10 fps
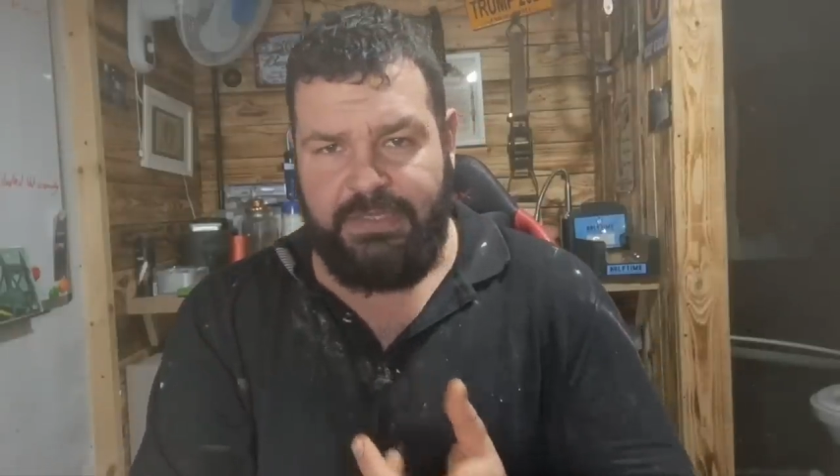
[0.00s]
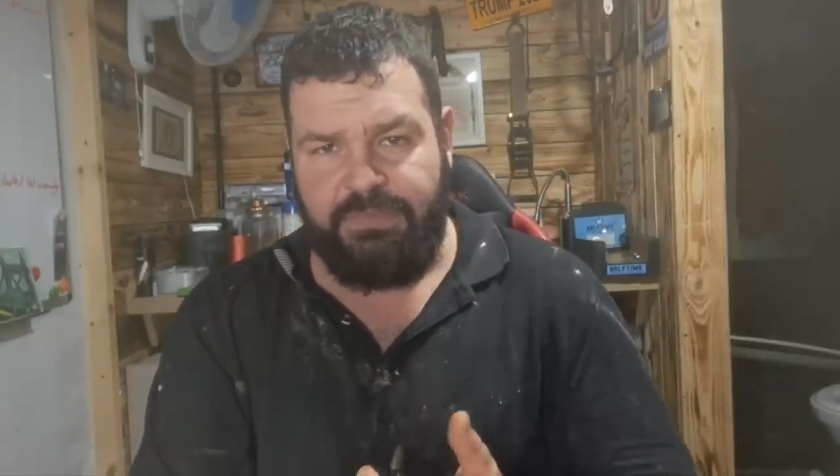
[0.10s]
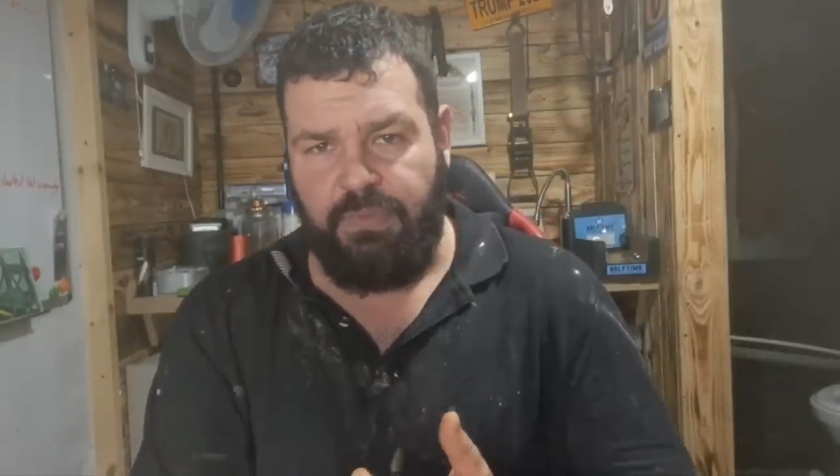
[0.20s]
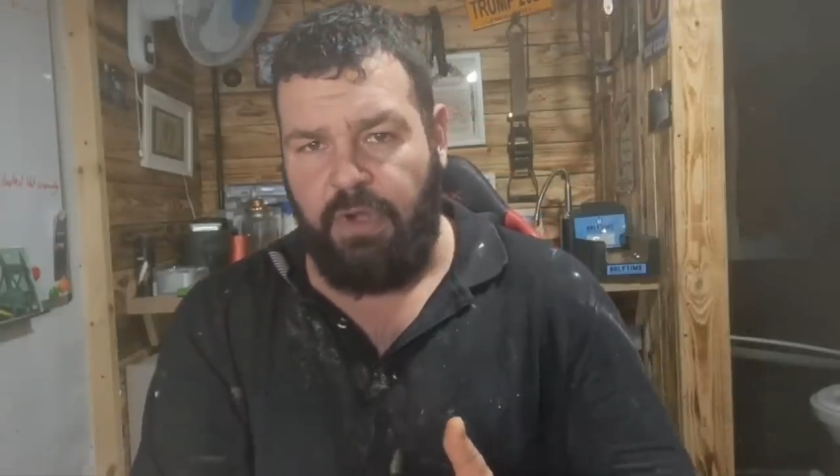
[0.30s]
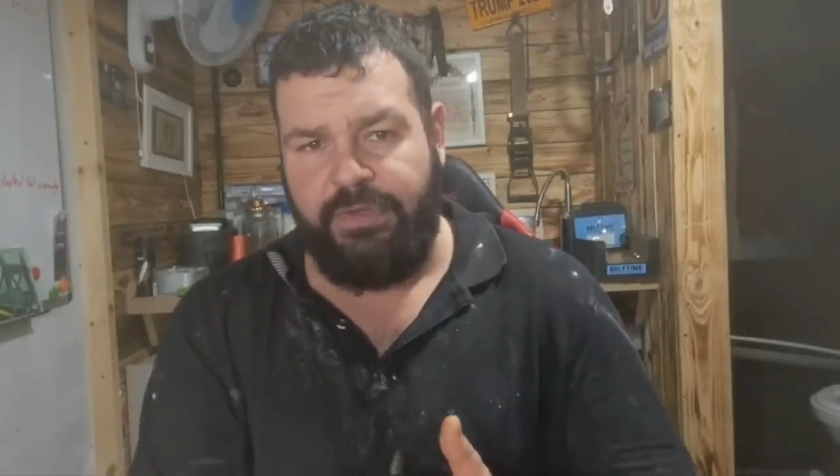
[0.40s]

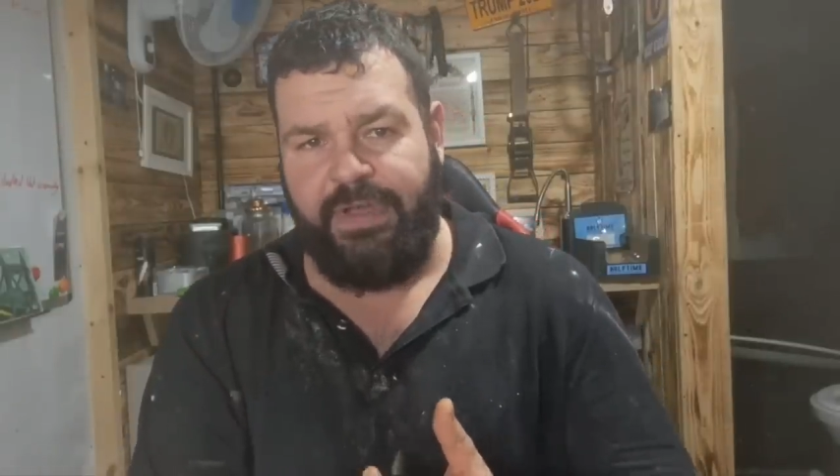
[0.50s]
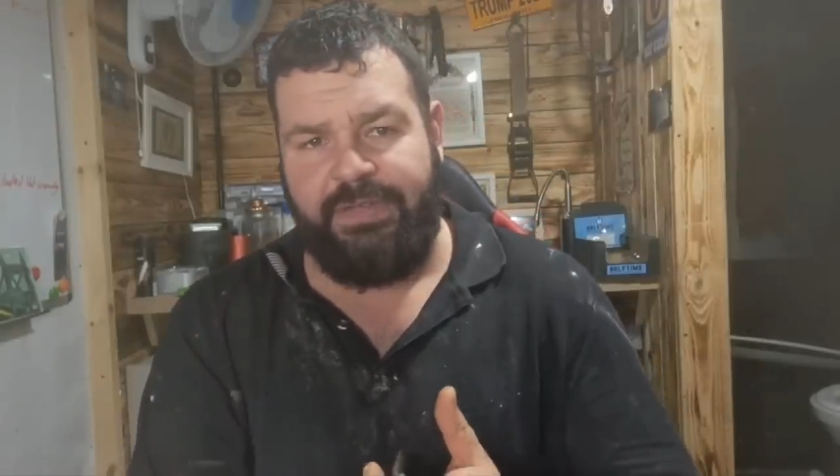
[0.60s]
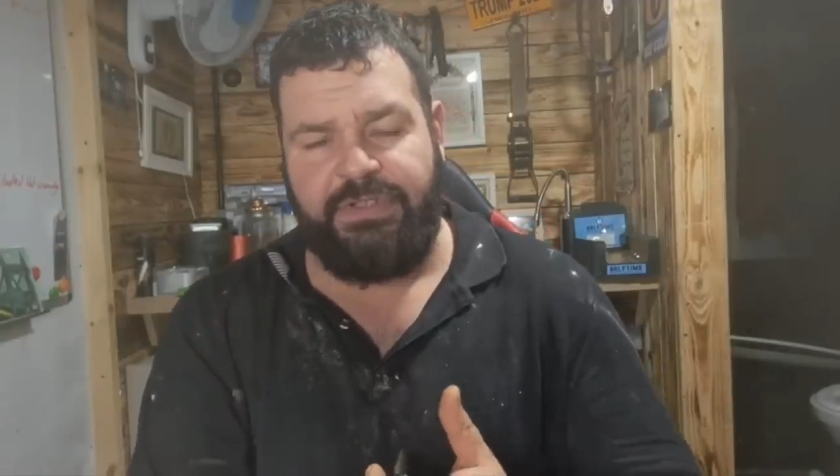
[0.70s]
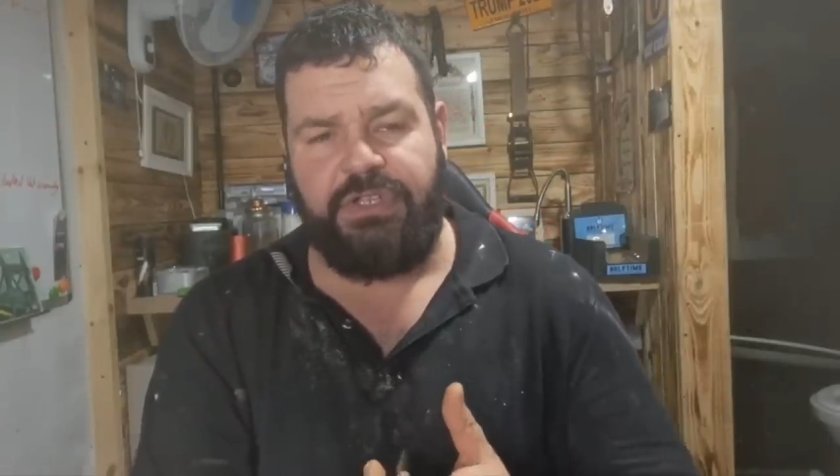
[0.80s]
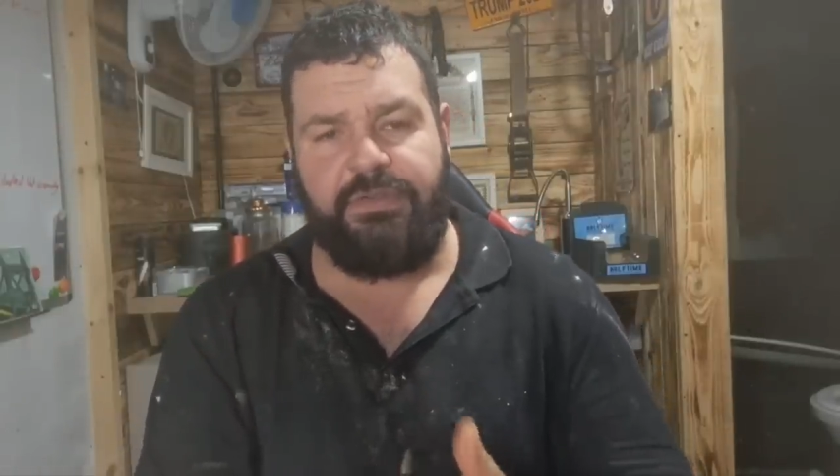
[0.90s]
is one of
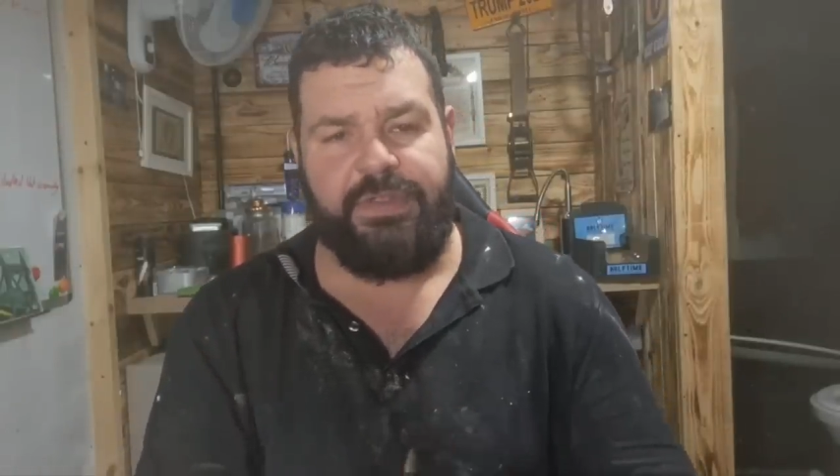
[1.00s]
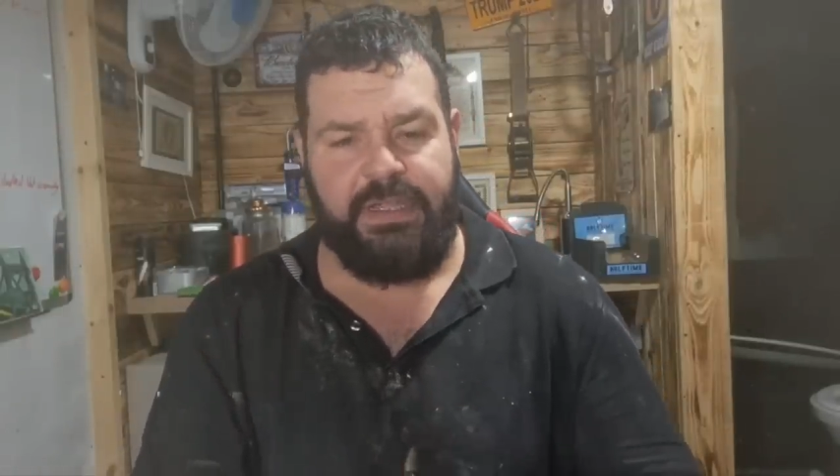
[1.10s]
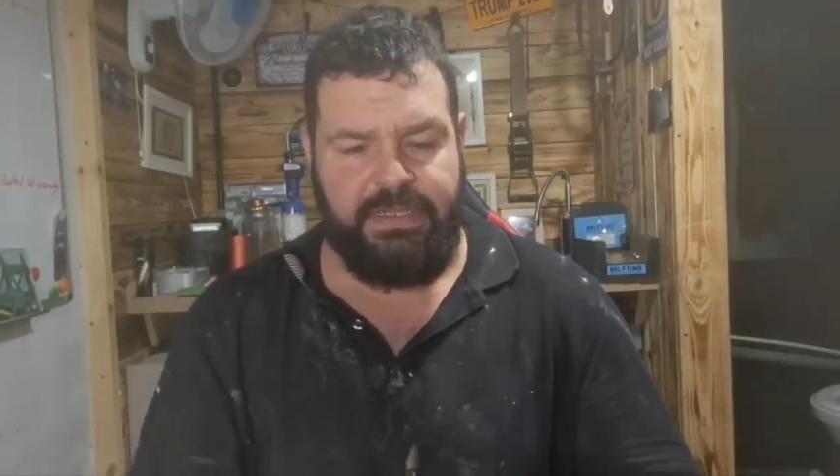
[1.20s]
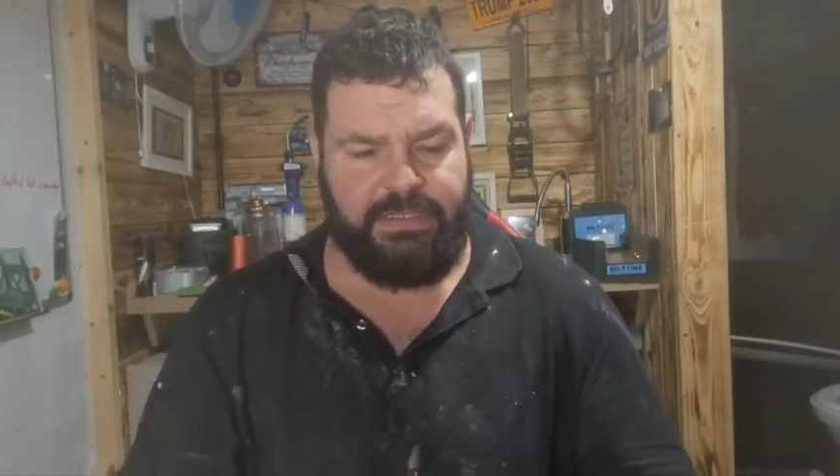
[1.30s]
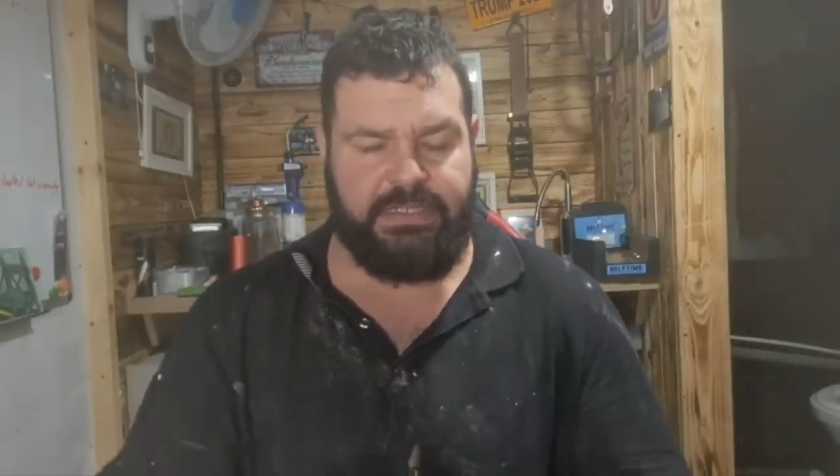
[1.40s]
either two
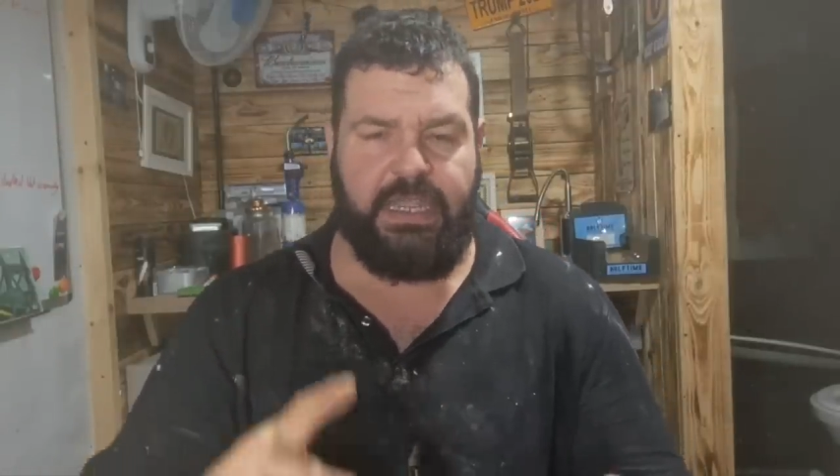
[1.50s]
things,